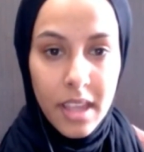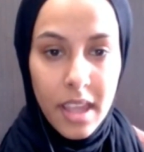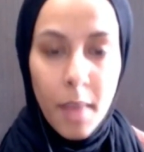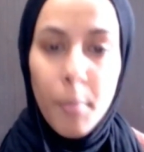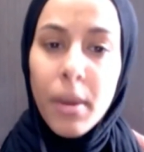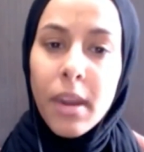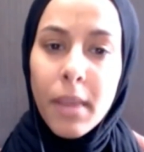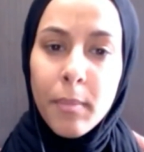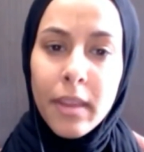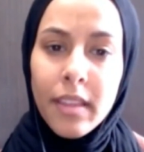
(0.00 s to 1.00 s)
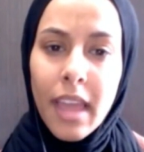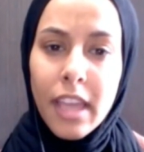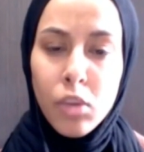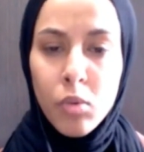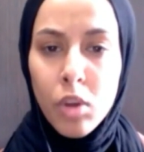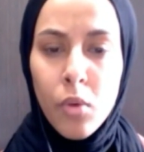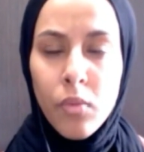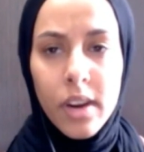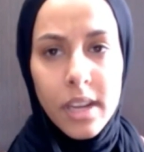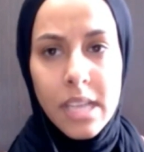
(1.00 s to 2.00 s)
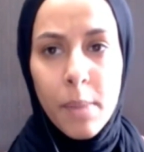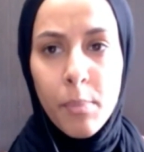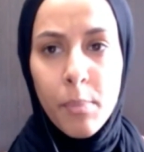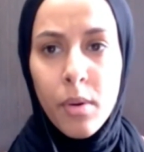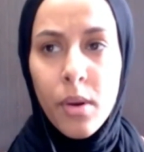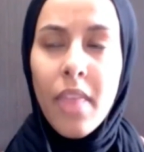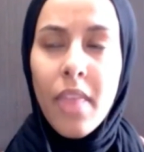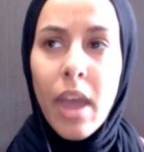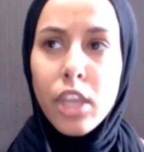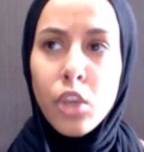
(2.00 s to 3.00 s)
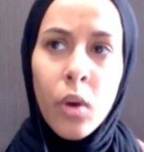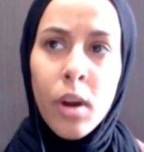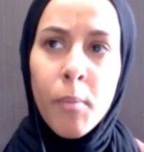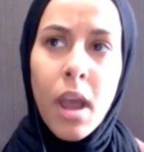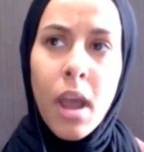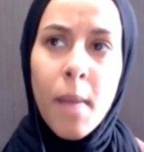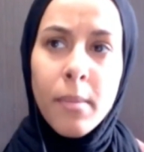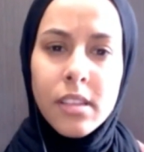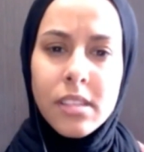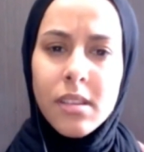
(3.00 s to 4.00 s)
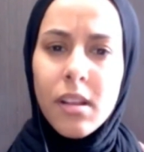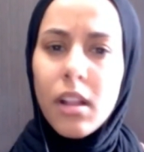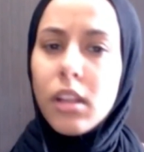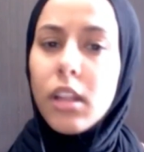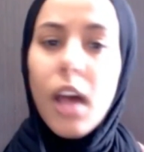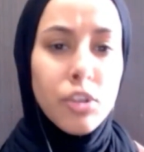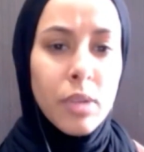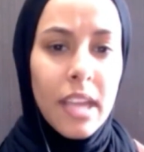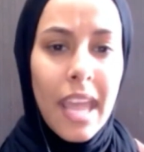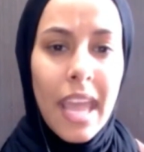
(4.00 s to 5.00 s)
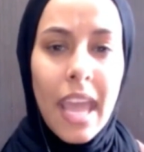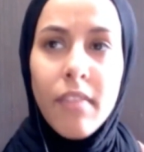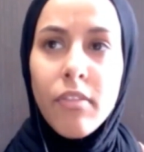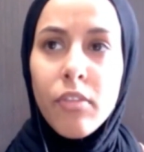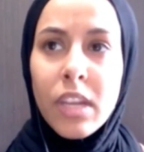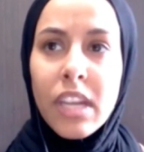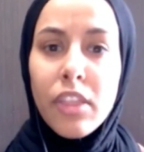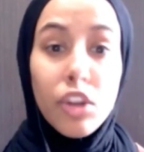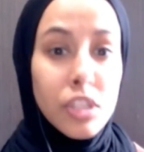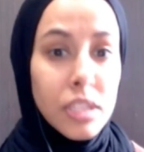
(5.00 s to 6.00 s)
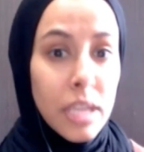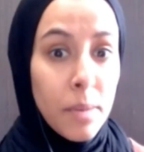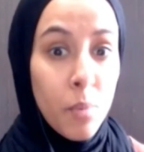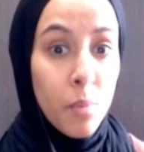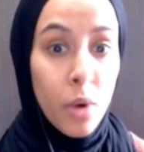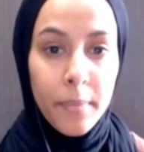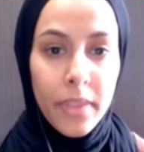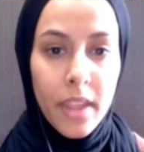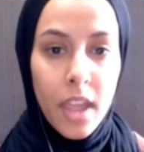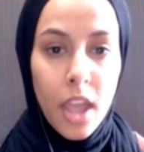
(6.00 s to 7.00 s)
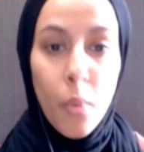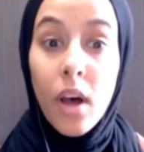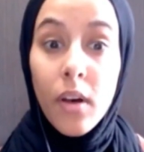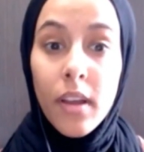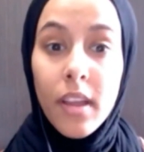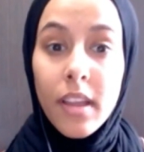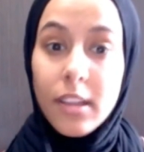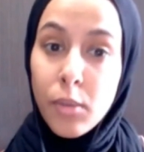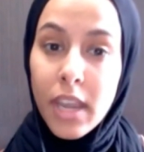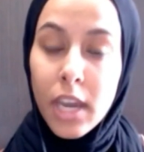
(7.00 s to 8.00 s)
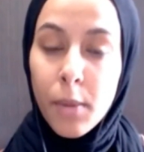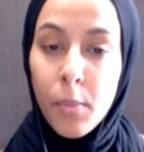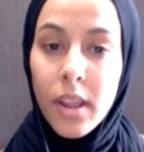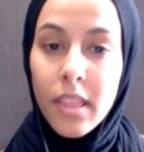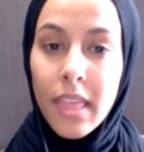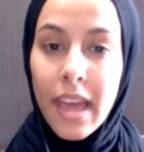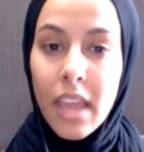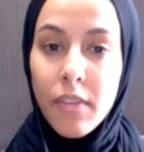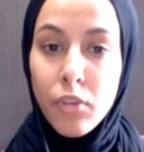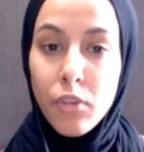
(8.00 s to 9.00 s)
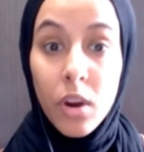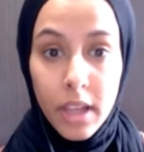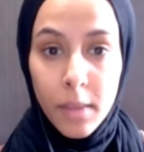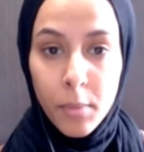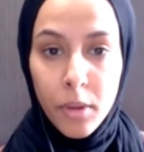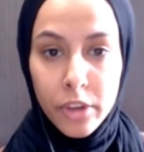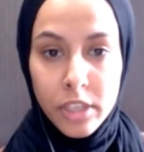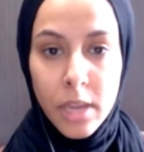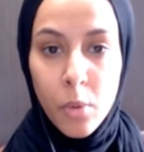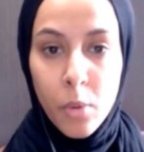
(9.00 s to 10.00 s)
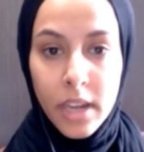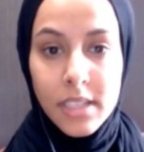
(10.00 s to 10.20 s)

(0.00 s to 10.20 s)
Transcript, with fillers: but it might mean that you know, for example, that your mom does laundry every Thursday morning. Well, you make it a point that if you are available Thursday morning,